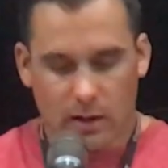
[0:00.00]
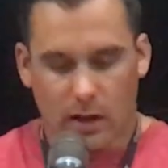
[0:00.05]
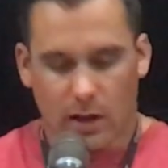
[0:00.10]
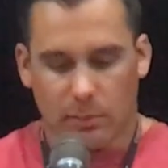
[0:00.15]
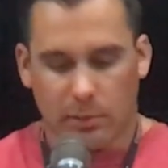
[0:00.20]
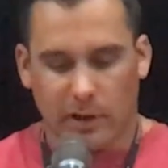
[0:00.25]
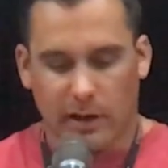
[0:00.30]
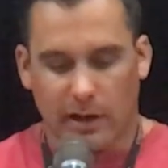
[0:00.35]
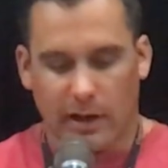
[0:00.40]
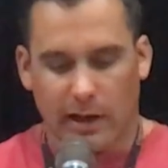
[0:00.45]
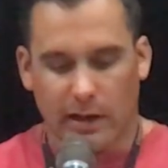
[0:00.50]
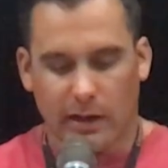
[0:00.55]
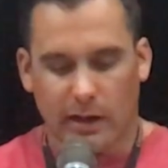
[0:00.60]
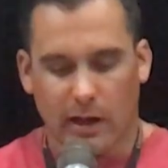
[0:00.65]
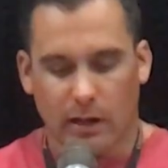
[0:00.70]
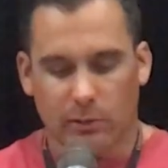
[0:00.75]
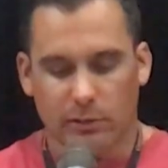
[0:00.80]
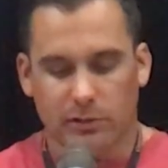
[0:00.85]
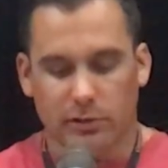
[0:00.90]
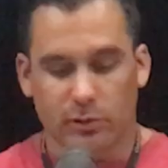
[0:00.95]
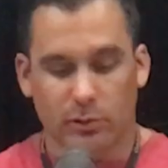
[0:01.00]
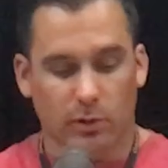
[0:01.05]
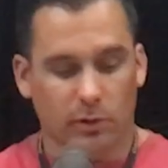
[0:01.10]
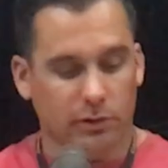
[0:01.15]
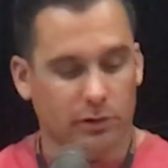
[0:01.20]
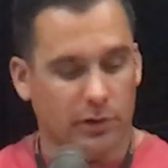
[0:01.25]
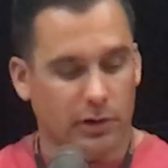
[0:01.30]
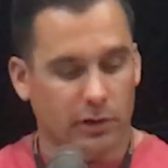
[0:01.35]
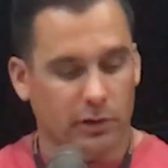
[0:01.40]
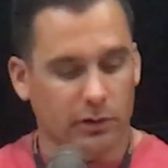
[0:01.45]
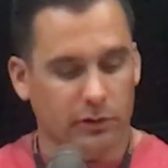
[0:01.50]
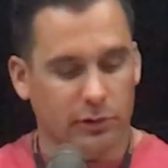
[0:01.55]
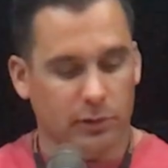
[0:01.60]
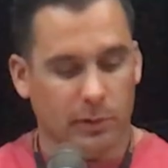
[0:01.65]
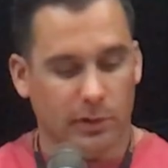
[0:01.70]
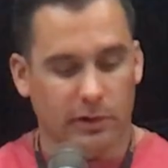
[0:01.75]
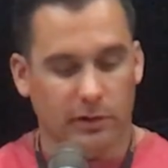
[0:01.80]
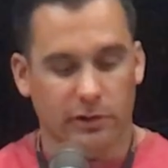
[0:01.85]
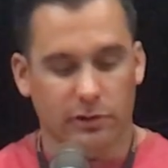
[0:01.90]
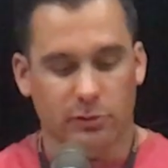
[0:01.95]
I began hanging out with two older girls who
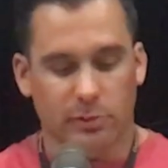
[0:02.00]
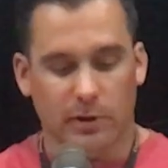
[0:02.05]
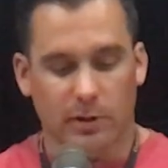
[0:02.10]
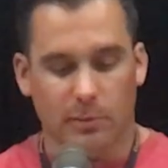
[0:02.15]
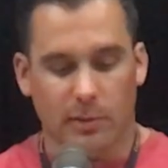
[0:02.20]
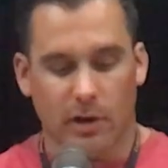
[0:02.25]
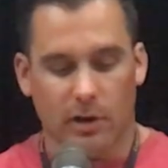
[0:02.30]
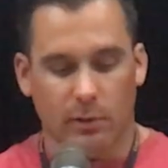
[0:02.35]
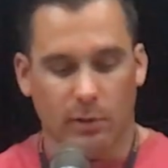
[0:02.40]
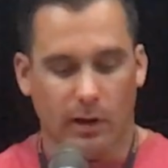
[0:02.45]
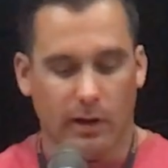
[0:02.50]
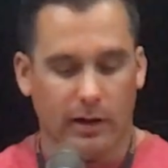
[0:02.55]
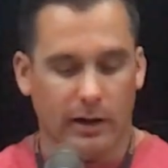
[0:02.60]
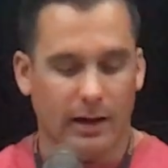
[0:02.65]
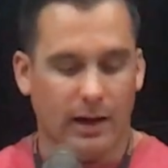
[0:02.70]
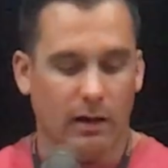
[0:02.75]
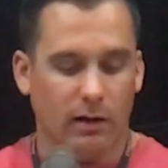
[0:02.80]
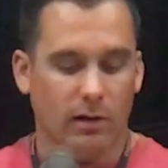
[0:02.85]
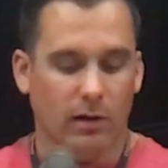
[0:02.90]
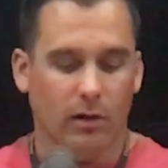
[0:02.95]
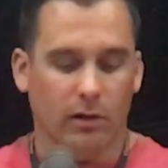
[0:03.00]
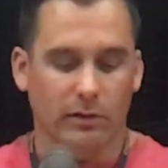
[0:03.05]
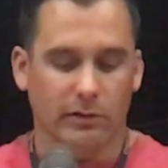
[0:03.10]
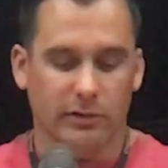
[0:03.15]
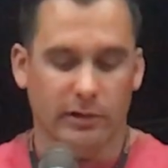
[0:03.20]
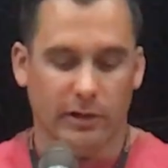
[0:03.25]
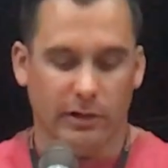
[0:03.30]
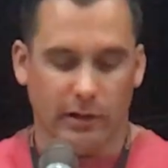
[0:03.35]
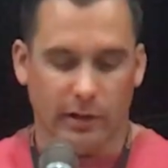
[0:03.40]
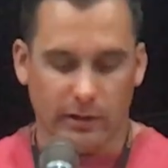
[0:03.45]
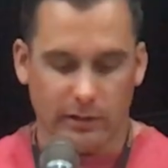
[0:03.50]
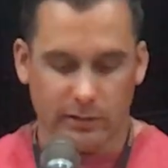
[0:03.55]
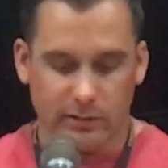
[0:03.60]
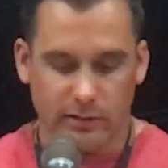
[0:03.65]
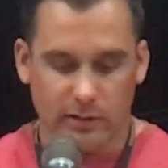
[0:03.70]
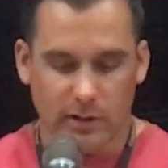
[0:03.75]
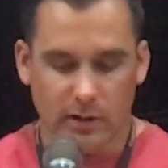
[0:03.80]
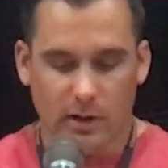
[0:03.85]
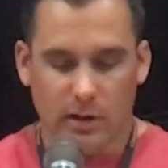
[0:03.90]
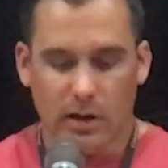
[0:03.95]
introduced me to marijuana, alcohol, and cigarettes.
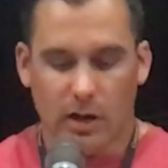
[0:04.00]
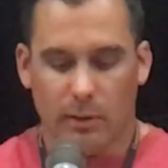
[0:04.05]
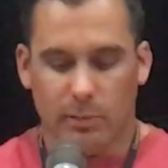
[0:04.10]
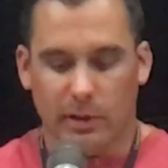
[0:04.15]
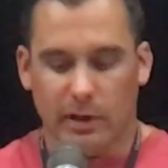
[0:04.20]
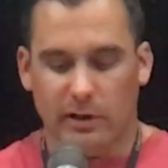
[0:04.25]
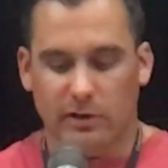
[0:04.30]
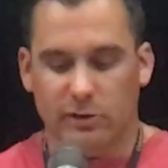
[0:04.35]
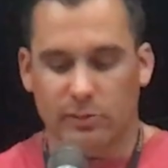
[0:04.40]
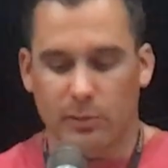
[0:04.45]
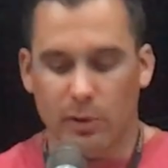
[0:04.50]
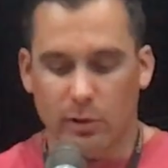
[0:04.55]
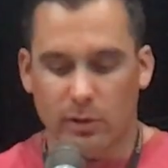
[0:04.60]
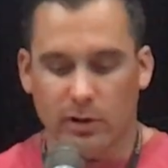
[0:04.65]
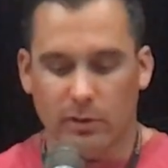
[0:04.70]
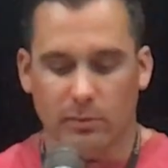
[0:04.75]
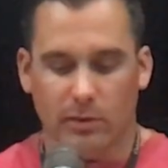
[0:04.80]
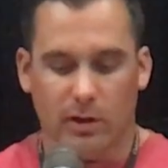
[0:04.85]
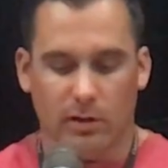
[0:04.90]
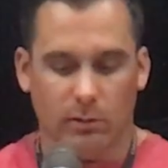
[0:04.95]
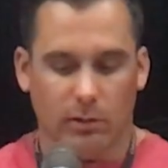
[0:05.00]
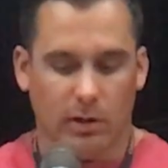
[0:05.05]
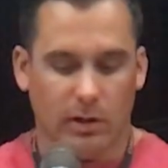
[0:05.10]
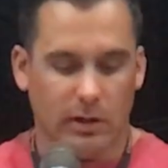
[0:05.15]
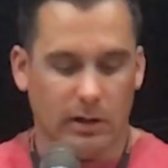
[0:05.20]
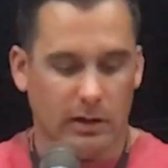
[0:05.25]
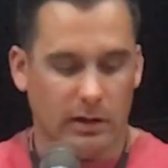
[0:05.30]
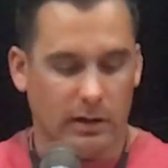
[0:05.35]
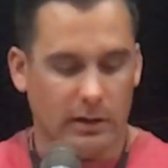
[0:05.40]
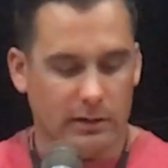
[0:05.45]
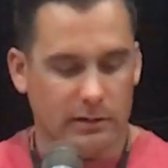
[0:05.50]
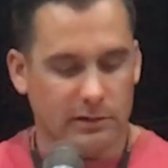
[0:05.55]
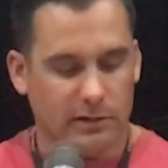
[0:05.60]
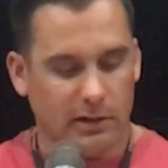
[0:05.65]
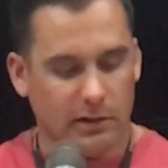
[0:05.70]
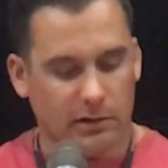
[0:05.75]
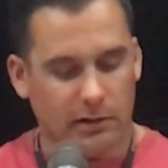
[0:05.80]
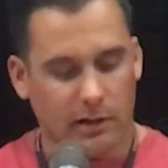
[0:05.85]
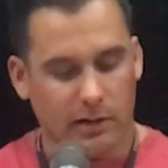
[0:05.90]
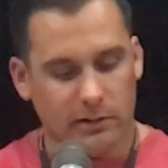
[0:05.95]
I began smoking marijuana and
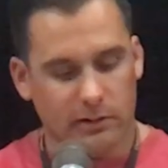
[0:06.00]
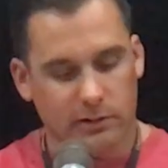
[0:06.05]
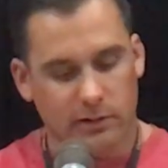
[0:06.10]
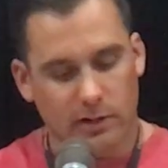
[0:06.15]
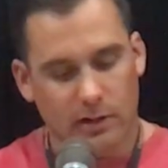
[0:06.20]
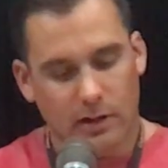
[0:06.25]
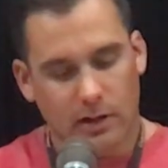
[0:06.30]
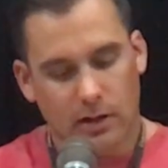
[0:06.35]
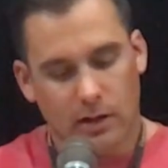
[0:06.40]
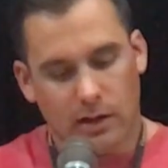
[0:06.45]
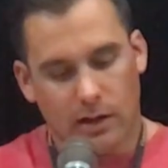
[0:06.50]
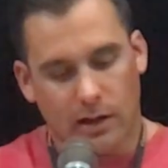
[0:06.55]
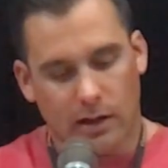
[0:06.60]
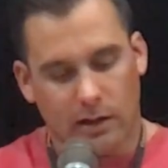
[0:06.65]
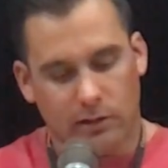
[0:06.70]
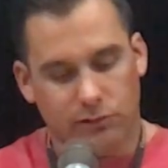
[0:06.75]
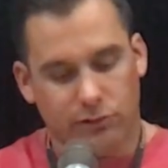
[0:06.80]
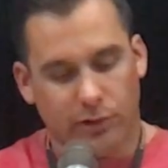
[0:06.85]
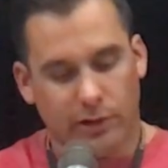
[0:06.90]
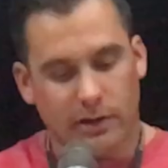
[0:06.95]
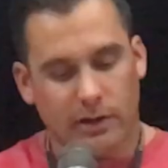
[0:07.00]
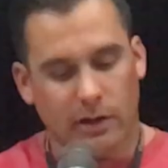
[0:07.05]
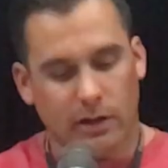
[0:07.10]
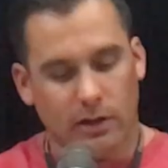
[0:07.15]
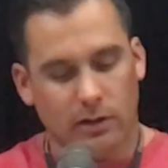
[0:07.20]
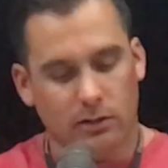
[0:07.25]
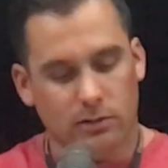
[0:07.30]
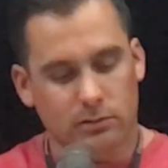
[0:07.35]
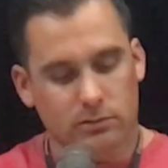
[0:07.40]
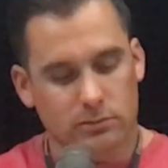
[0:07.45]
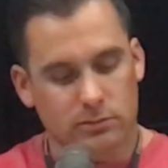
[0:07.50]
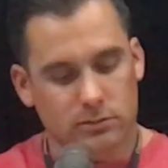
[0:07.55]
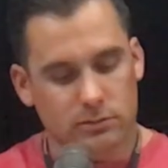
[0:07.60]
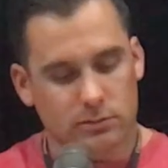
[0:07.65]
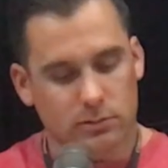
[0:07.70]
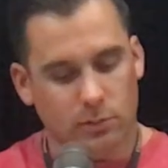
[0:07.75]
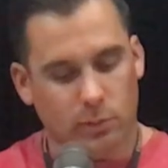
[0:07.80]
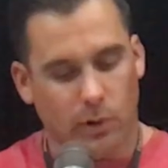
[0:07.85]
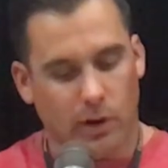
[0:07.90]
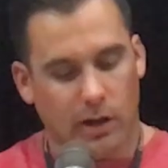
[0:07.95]
cigarettes and drinking
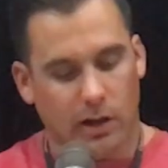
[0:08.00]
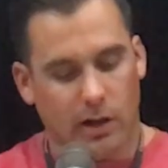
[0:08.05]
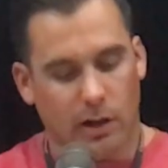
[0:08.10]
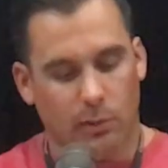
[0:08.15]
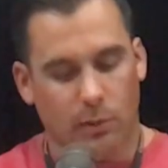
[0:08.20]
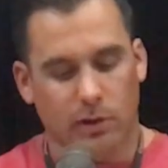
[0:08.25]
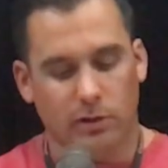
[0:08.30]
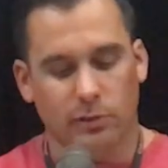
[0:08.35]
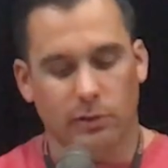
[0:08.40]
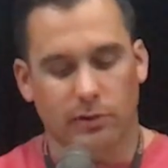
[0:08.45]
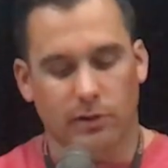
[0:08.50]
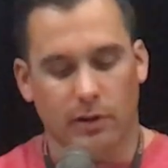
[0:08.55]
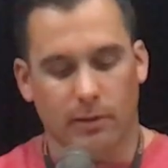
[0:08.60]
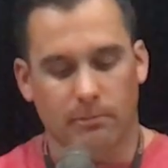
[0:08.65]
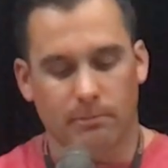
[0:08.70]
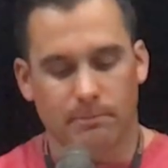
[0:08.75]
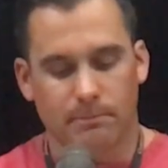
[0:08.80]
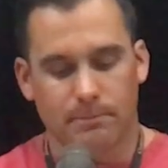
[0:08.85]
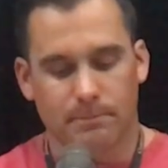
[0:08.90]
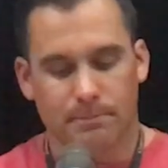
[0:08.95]
when I worked with them.